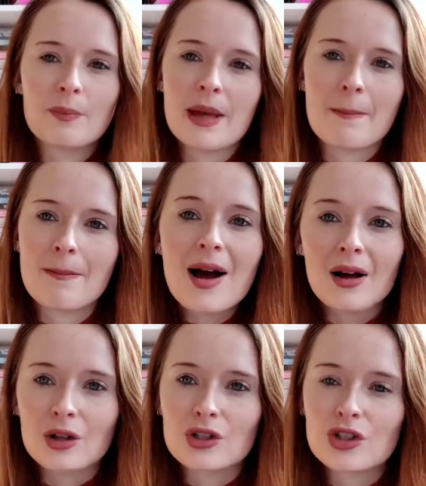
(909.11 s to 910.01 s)
bit
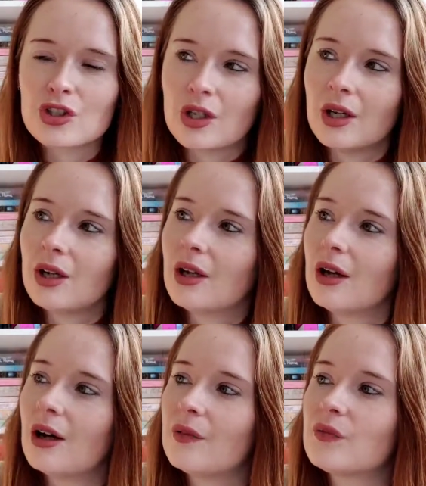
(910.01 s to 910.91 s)
much.
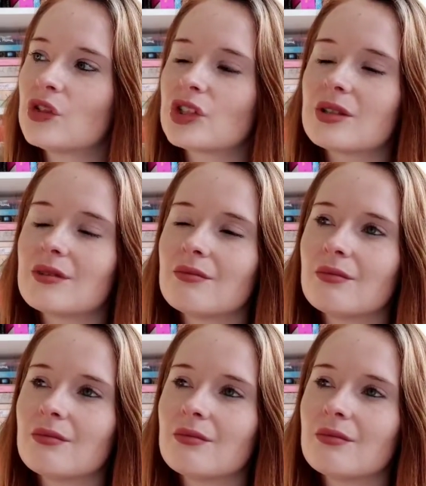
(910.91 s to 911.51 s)
I just